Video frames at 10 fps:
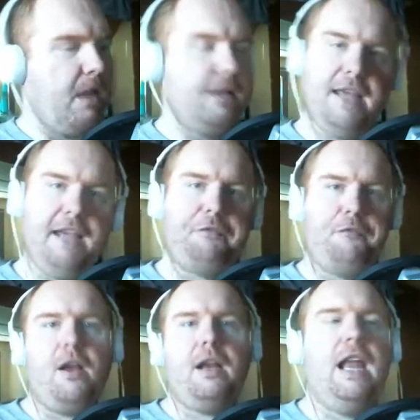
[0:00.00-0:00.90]
Take
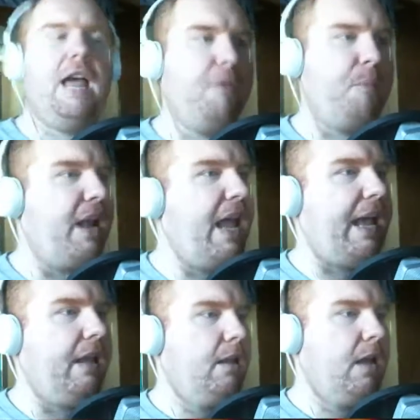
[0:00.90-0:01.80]
fucking ever, but
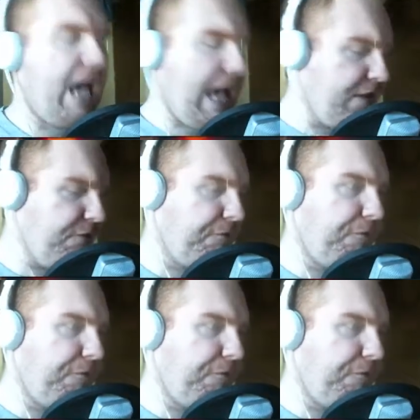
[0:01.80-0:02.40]
hey! Ah, you